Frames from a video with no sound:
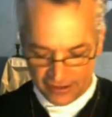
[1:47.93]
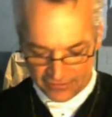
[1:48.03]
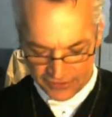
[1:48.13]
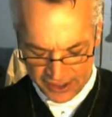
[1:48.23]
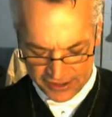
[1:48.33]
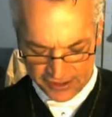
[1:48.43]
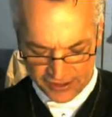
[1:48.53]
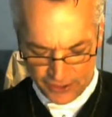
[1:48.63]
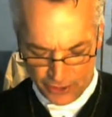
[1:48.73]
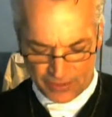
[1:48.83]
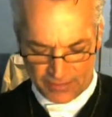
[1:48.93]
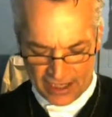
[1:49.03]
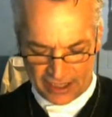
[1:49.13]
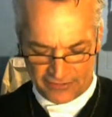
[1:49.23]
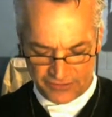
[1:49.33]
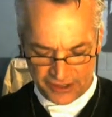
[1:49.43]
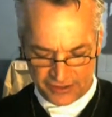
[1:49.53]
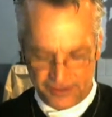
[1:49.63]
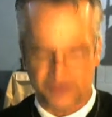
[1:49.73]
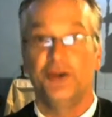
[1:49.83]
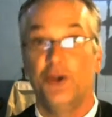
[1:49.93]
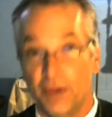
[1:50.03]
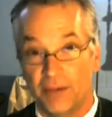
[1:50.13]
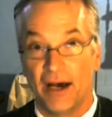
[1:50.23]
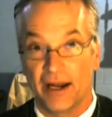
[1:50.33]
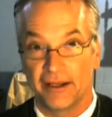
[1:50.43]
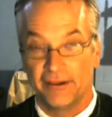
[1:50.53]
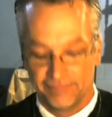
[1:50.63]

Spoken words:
of Jesus, the human body of Jesus, the human body.